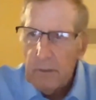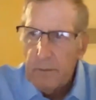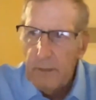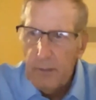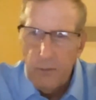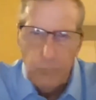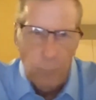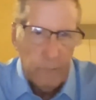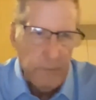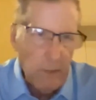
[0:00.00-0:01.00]
There's
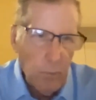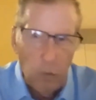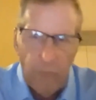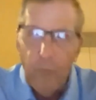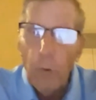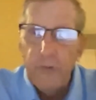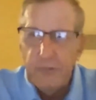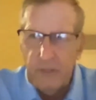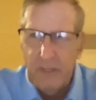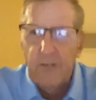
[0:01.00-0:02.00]
what they call focus
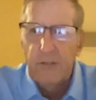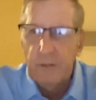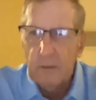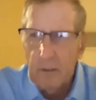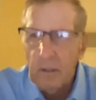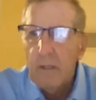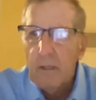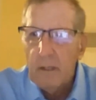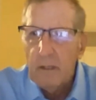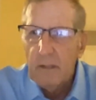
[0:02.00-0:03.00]
attention.
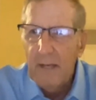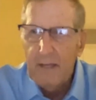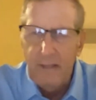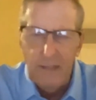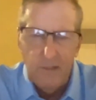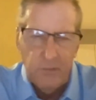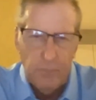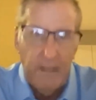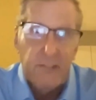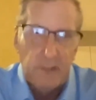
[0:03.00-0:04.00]
And that is the
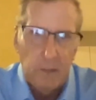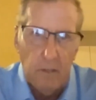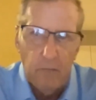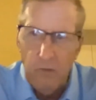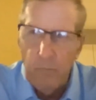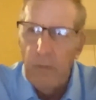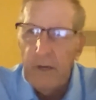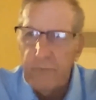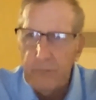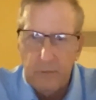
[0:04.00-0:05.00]
basic level of
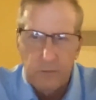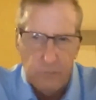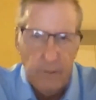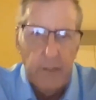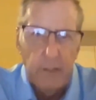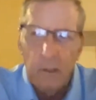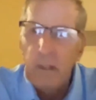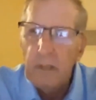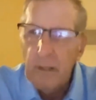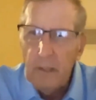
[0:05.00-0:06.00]
mindfulness training.
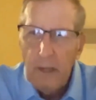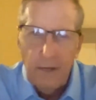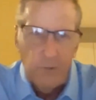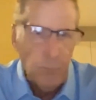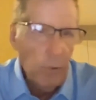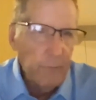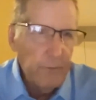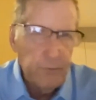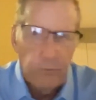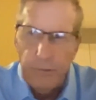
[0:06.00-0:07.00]
And it's one
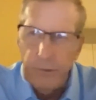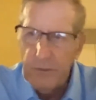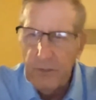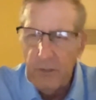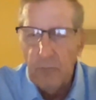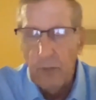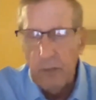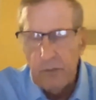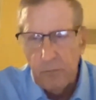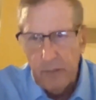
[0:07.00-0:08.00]
that you can achieve
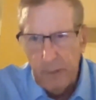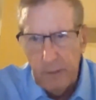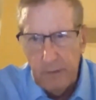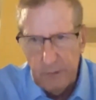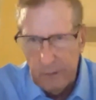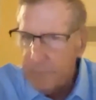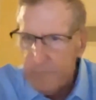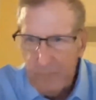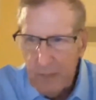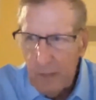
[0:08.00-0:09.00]
relatively easy.
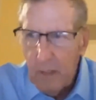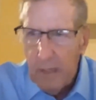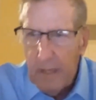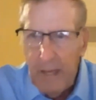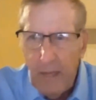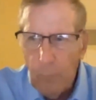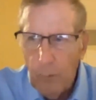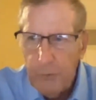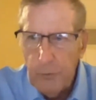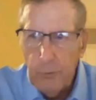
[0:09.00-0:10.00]
And
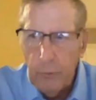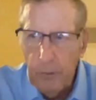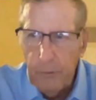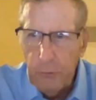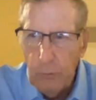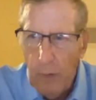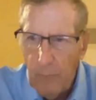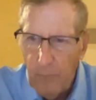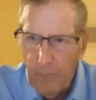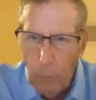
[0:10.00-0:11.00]
what you do is you
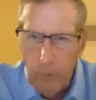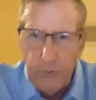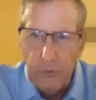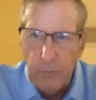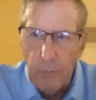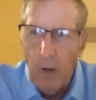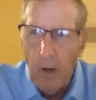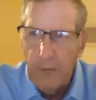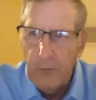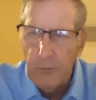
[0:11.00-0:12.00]
focus your
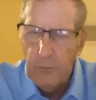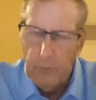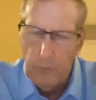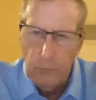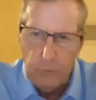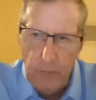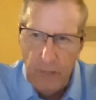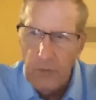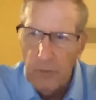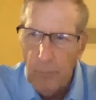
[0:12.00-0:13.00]
mind, you
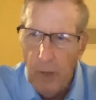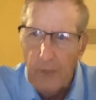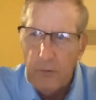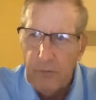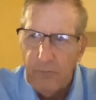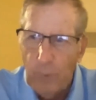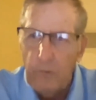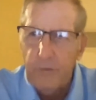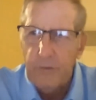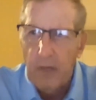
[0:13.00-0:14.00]
train your mind to
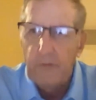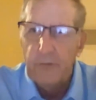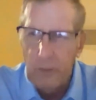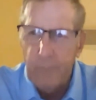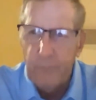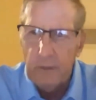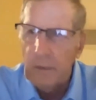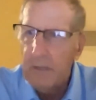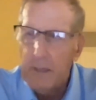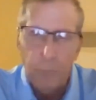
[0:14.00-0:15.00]
focus on something
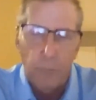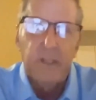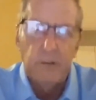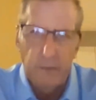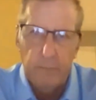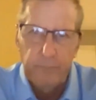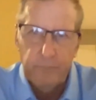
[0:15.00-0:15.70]
like breathing,